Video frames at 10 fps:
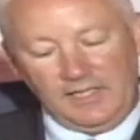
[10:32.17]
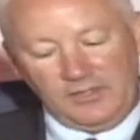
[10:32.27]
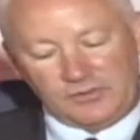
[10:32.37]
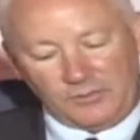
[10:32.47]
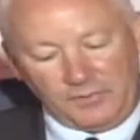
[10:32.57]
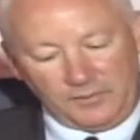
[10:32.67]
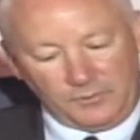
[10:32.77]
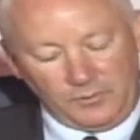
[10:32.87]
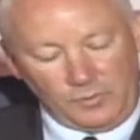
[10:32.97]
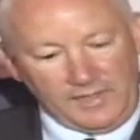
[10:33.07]
So
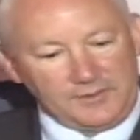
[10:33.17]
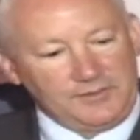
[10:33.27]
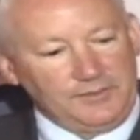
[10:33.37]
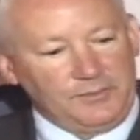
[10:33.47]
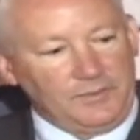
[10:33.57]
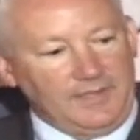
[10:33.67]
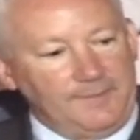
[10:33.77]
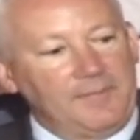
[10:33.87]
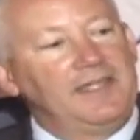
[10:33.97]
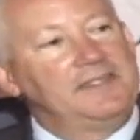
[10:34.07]
we'll want to
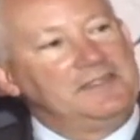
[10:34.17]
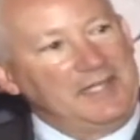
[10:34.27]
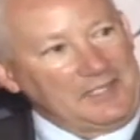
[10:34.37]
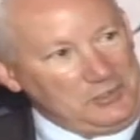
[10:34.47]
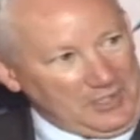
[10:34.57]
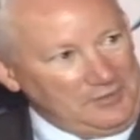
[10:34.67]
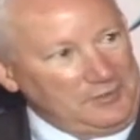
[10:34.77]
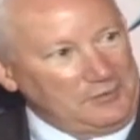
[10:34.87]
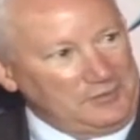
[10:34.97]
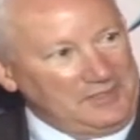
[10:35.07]
digest
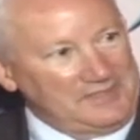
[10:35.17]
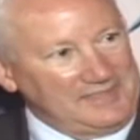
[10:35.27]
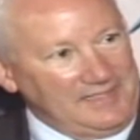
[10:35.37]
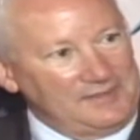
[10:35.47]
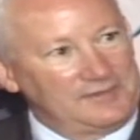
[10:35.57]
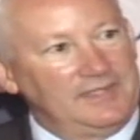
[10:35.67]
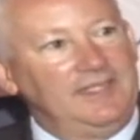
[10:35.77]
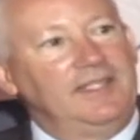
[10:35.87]
those in a sense,